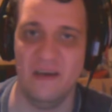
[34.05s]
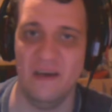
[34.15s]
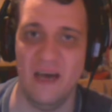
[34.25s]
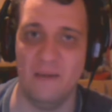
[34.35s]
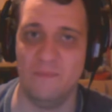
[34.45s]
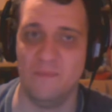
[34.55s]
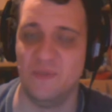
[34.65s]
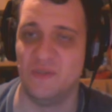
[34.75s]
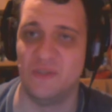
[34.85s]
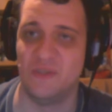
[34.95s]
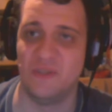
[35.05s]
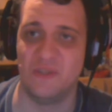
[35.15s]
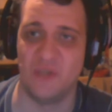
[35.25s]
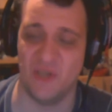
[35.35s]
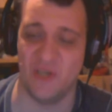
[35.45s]

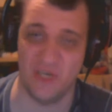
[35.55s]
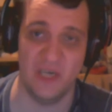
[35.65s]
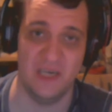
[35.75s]
hamster,